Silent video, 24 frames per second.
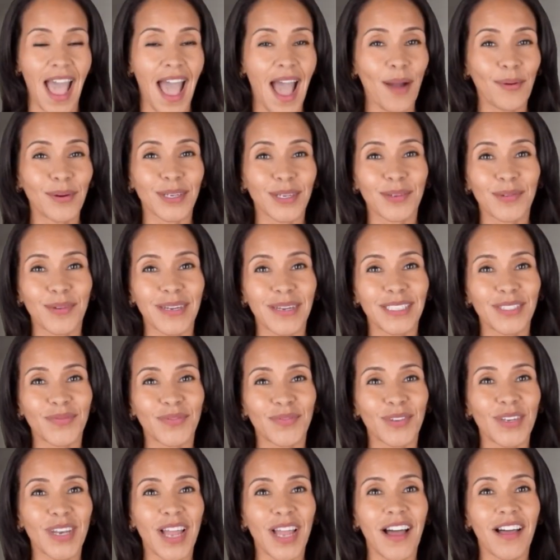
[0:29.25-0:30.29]
Our quest
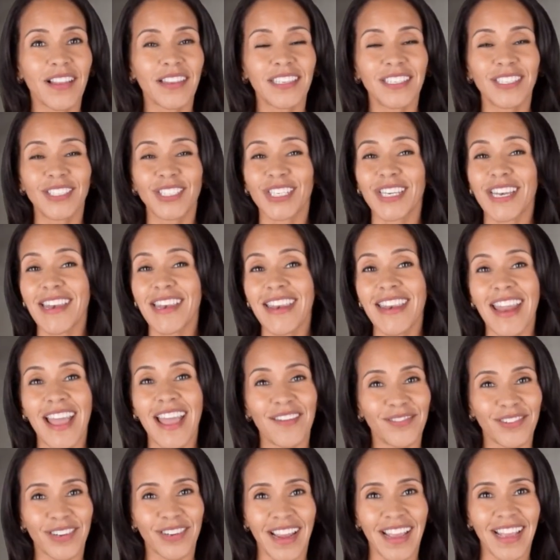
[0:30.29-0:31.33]
for knowledge
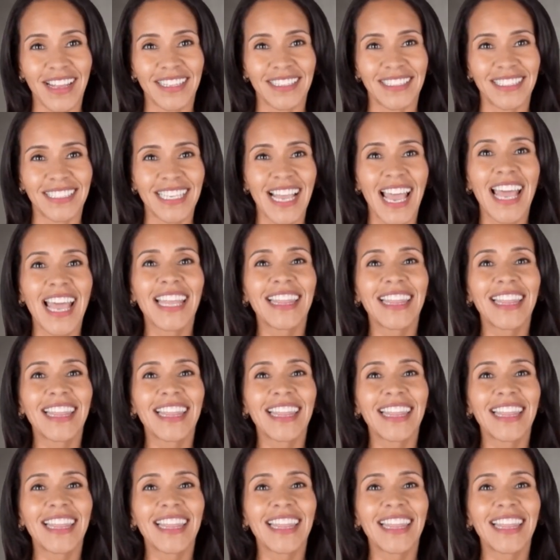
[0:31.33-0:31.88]
never ends.